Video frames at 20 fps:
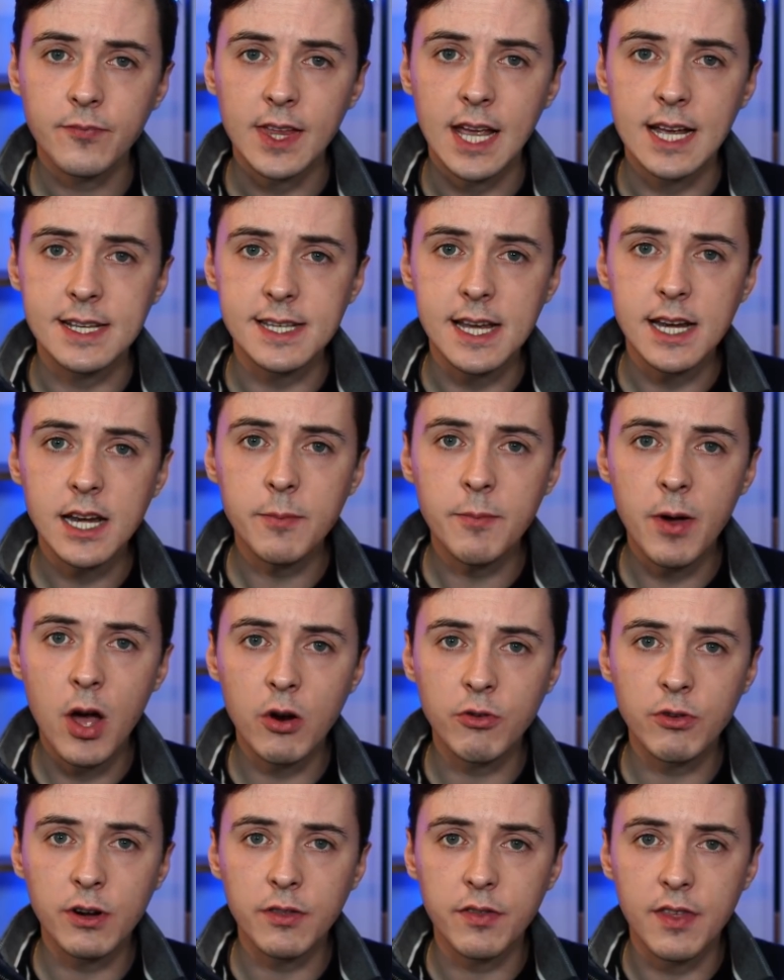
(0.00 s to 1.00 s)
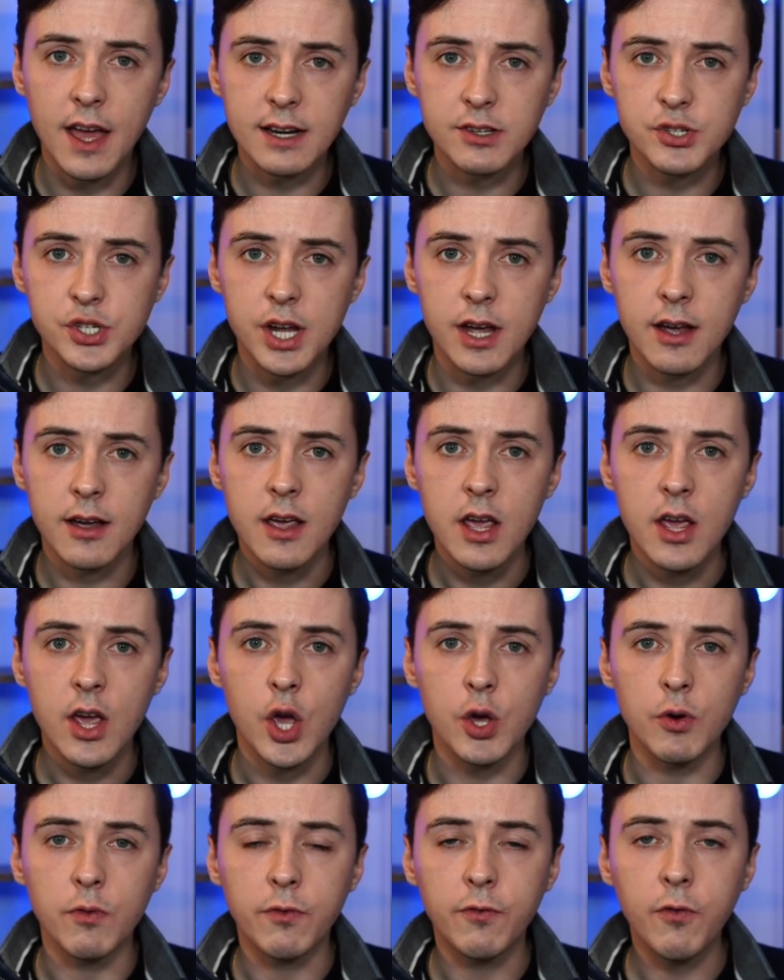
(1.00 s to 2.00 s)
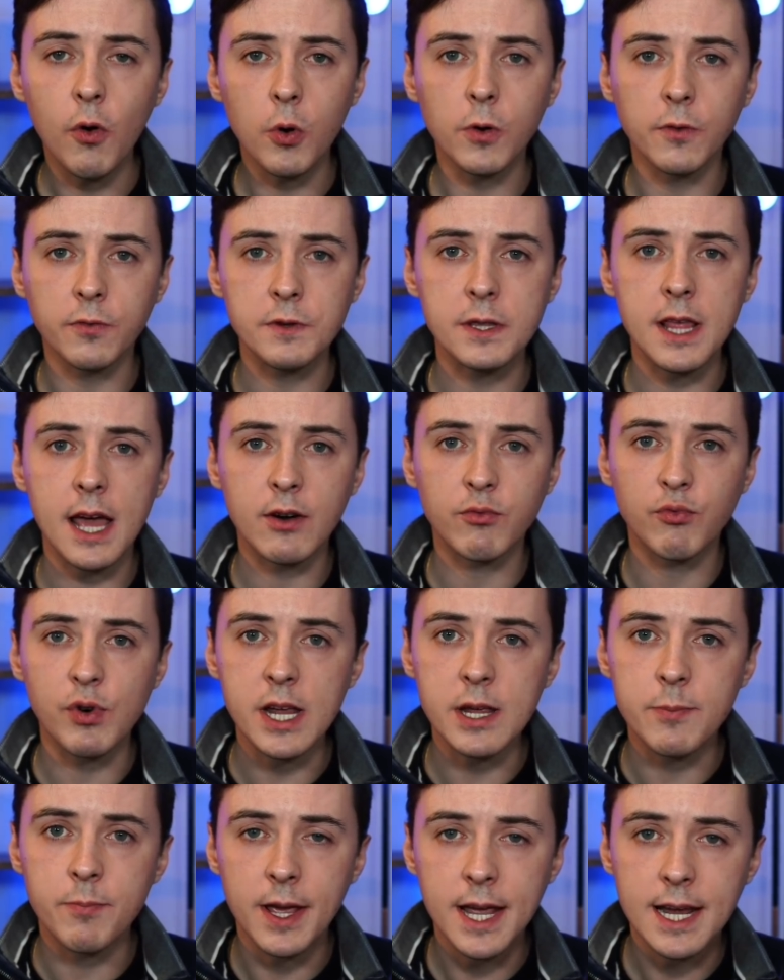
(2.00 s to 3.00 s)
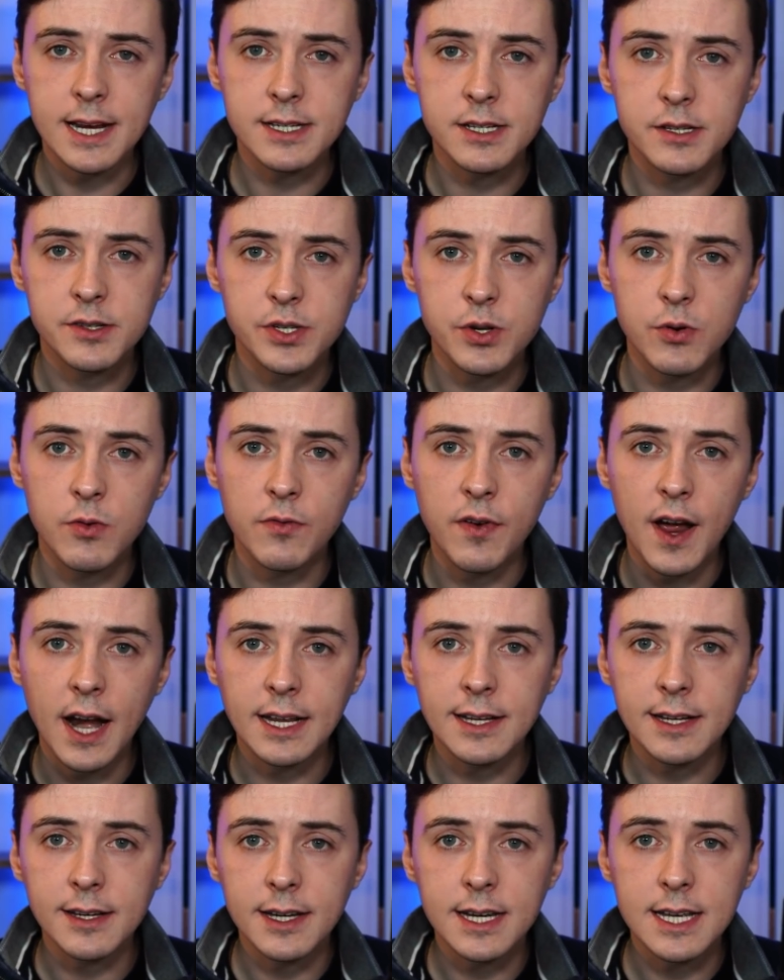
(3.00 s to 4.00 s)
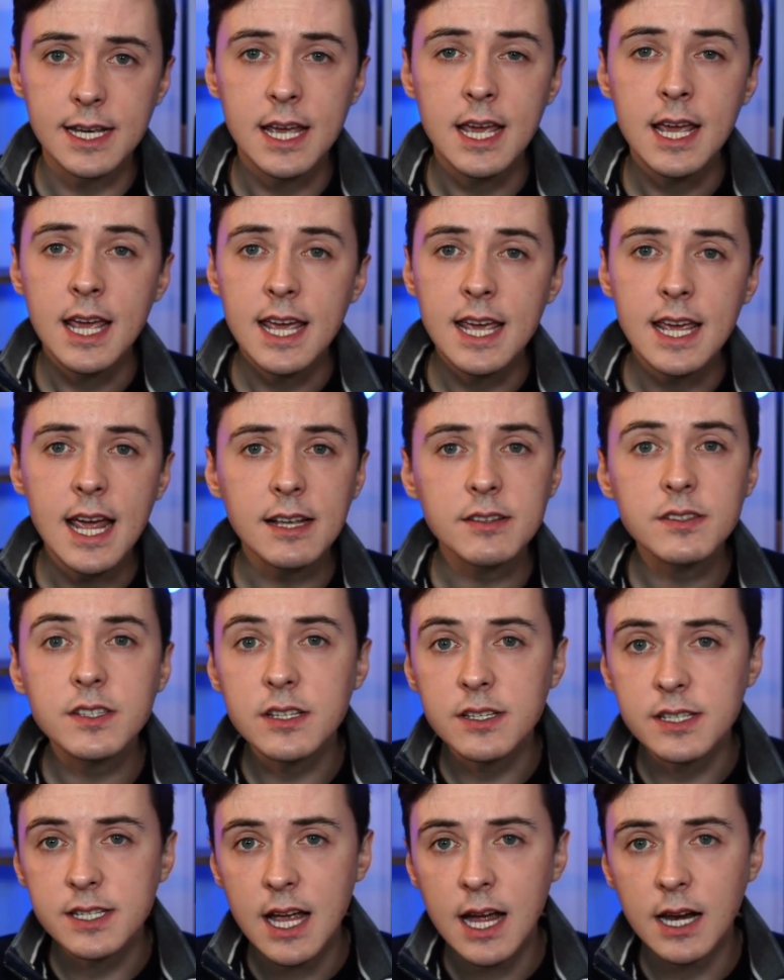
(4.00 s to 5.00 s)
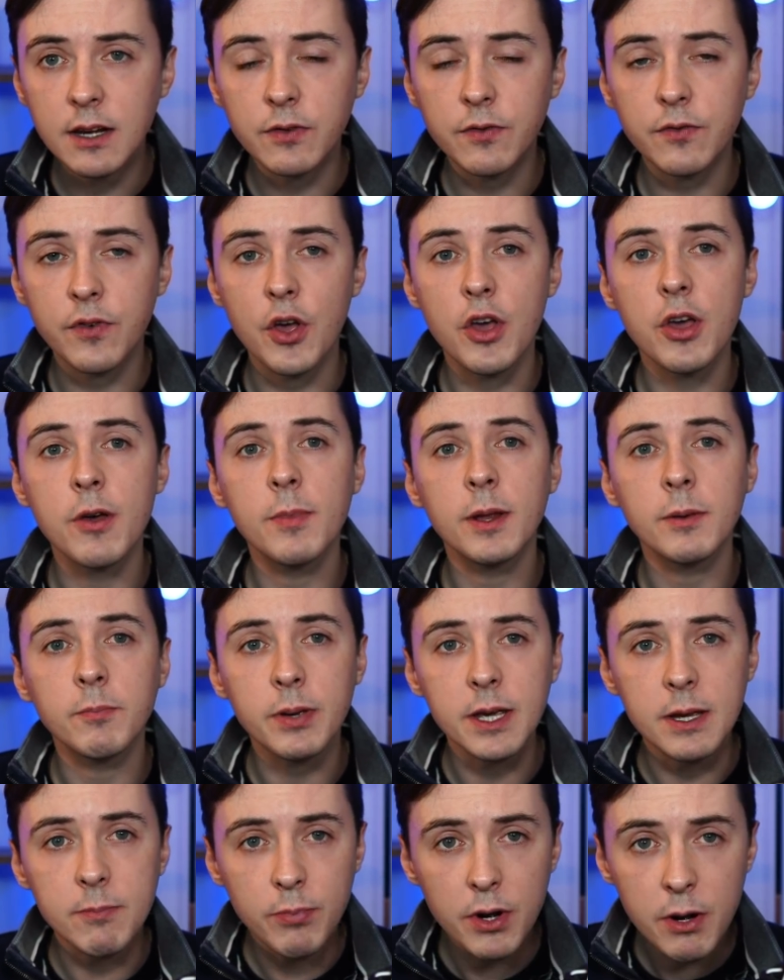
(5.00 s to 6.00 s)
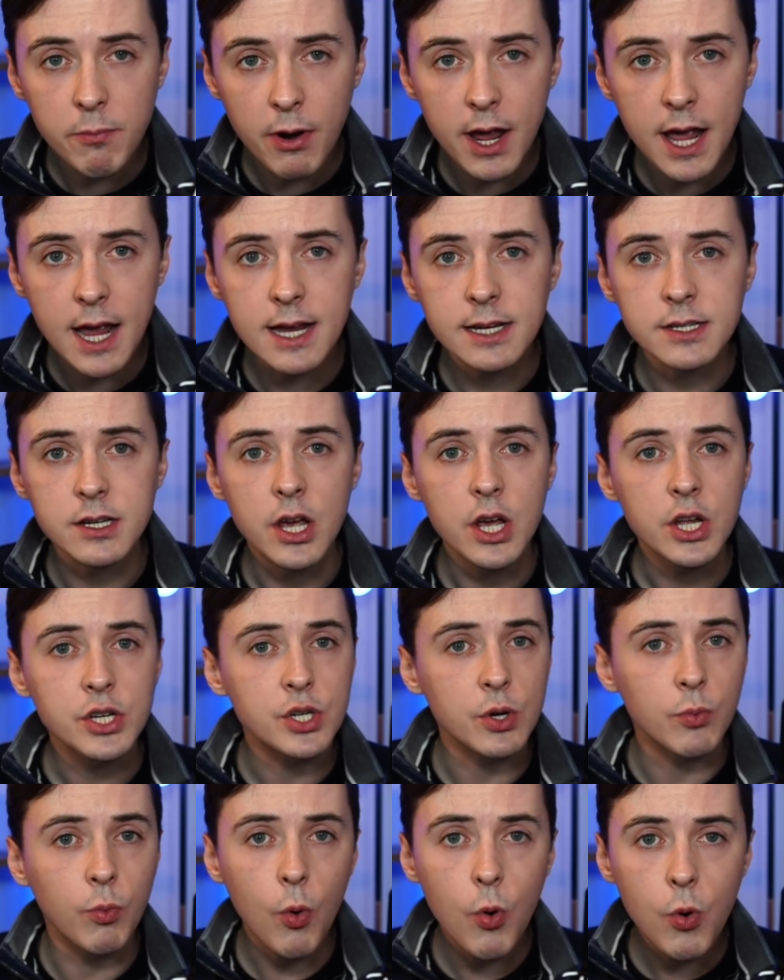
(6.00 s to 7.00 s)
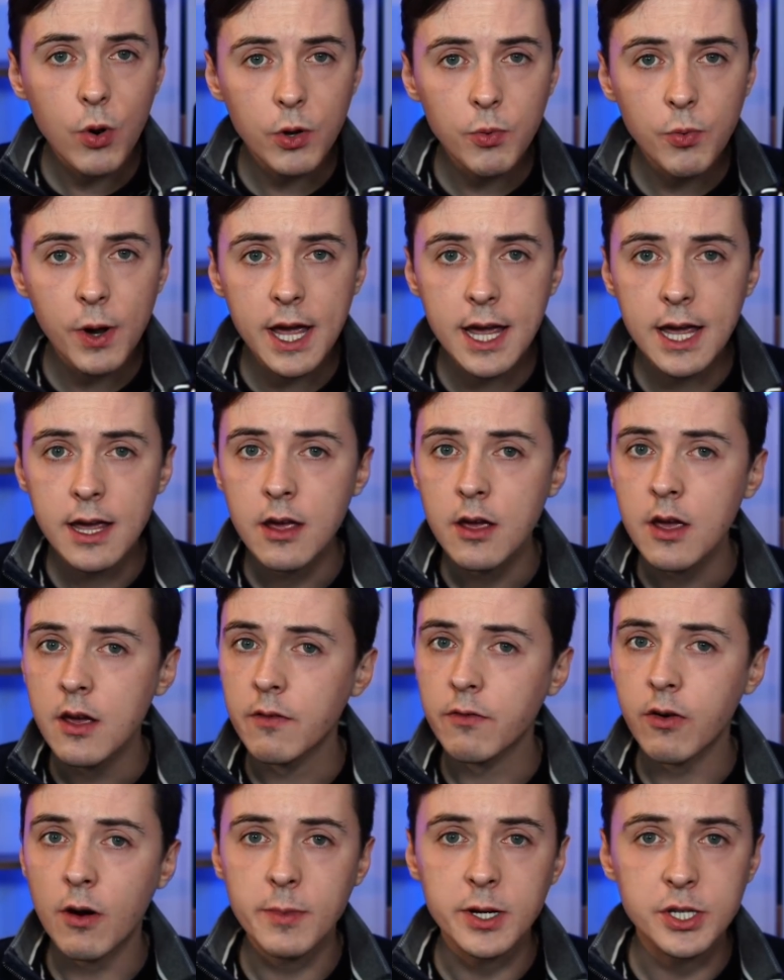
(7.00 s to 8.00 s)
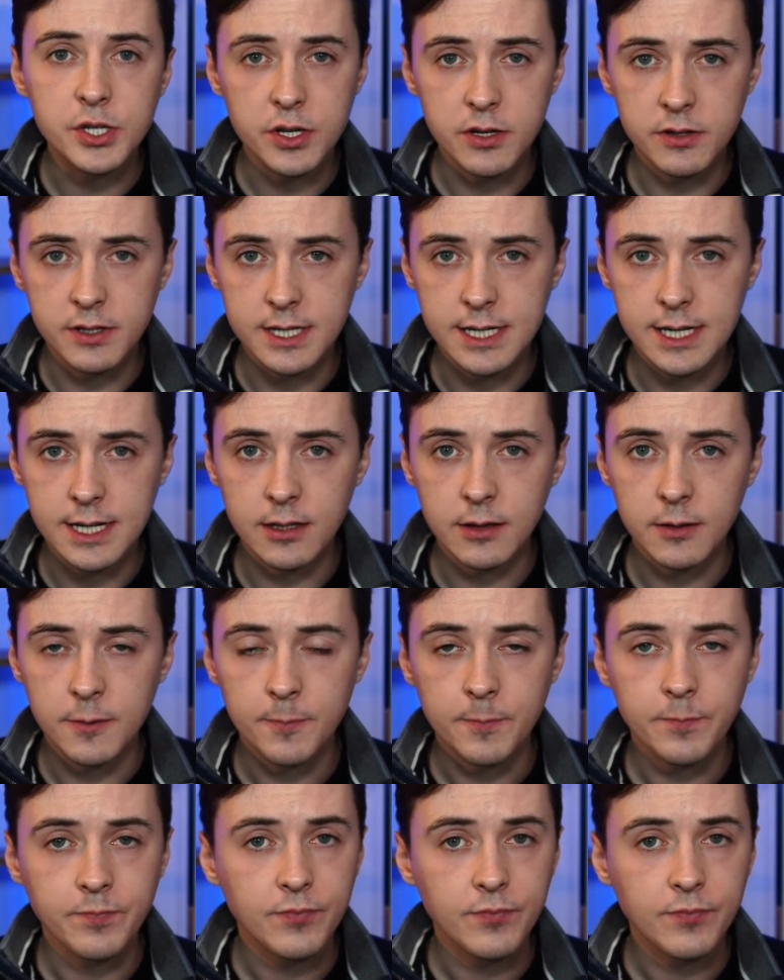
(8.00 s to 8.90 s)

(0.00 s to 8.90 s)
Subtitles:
his inner Margaret Thatcher, who fought for that rebate so valiantly. He has to stand firm and be prepared to walk away from a dud deal.